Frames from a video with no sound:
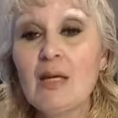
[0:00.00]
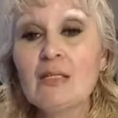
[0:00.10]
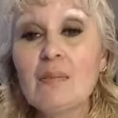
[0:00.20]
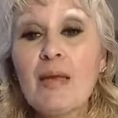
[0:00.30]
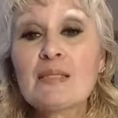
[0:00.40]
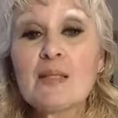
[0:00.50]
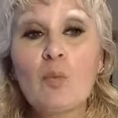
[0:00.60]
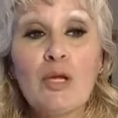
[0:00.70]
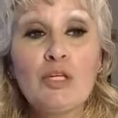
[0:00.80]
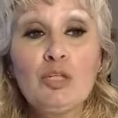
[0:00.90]
Depends on
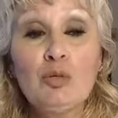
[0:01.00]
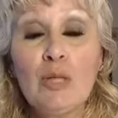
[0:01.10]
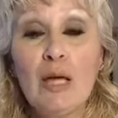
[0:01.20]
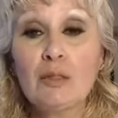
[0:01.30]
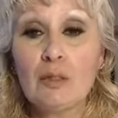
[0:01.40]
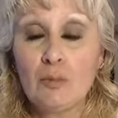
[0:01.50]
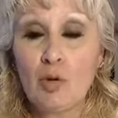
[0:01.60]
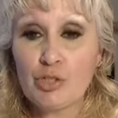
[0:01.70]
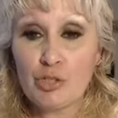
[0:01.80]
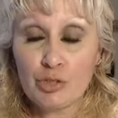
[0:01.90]
what you let your
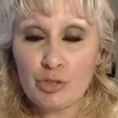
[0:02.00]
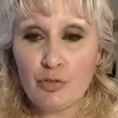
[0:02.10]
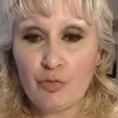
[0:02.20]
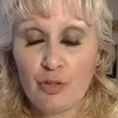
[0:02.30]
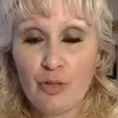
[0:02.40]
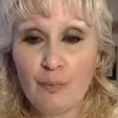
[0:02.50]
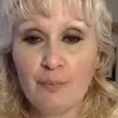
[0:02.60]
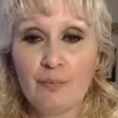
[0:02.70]
emotions do for you.